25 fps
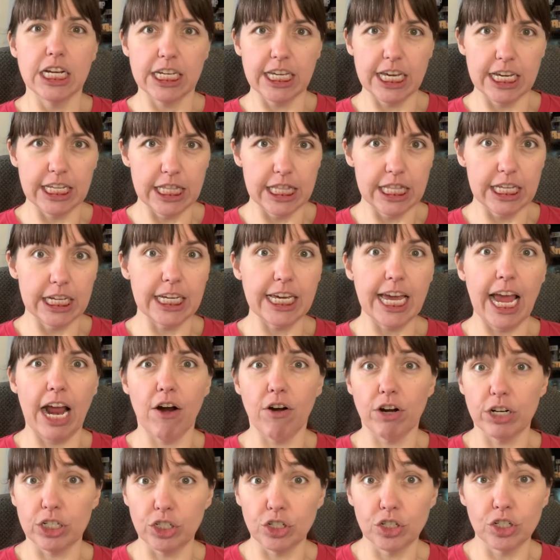get the
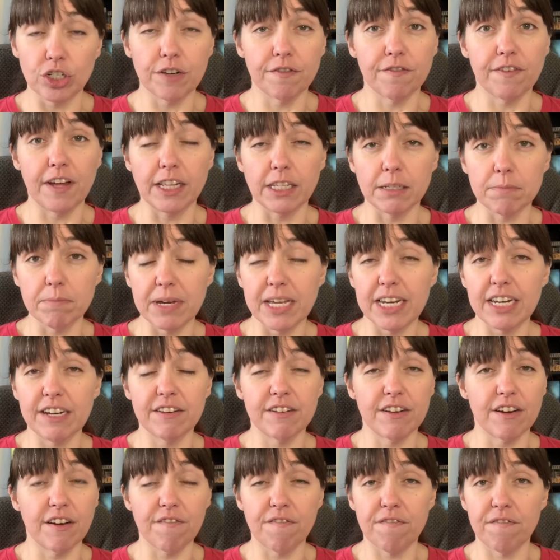character
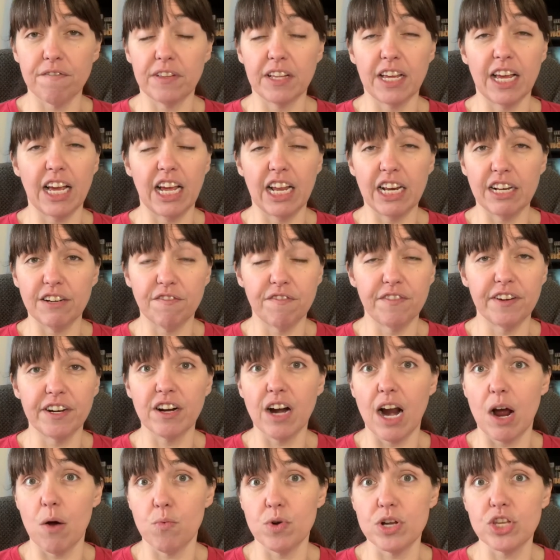development and
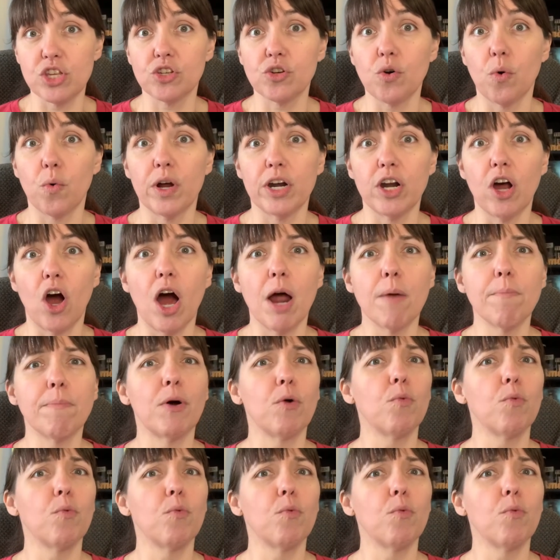figure out what's going on.